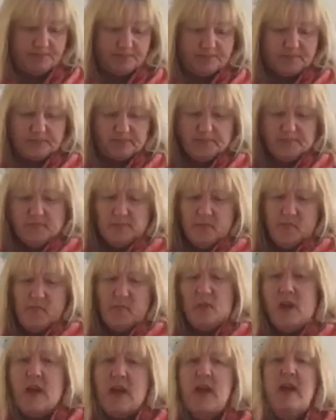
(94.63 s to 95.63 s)
And
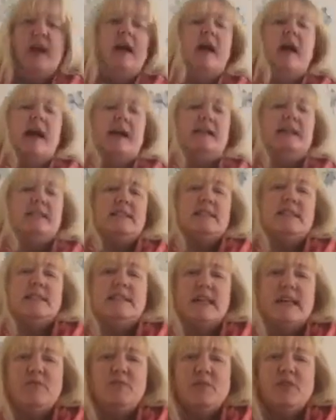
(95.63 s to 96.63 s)
it's the
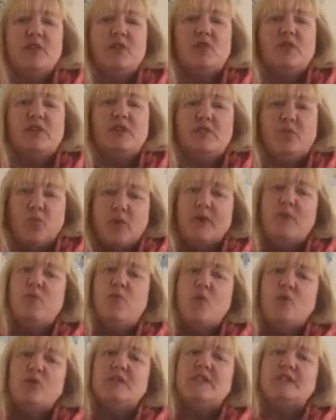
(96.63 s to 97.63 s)
same with God. If we
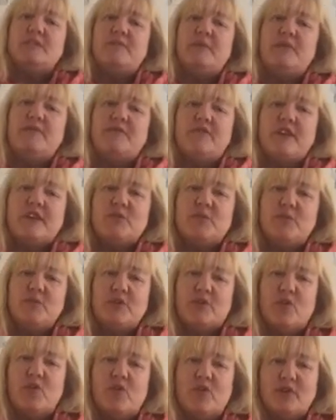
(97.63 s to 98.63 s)
want to be friends
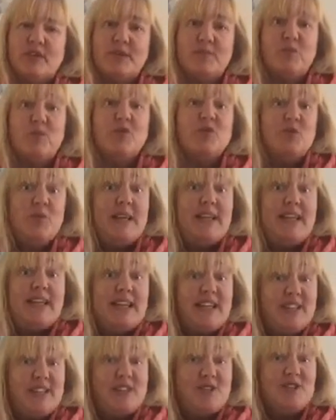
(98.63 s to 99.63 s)
with God, then what do we
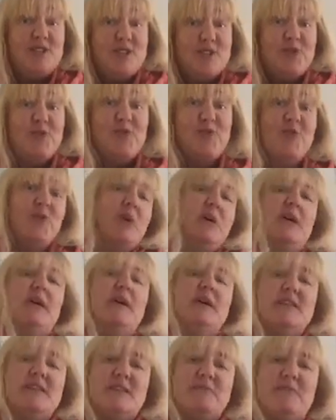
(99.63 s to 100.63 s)
need to do
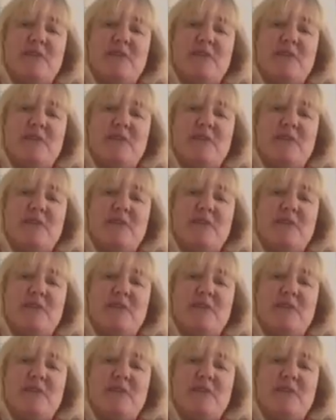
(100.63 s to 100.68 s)
to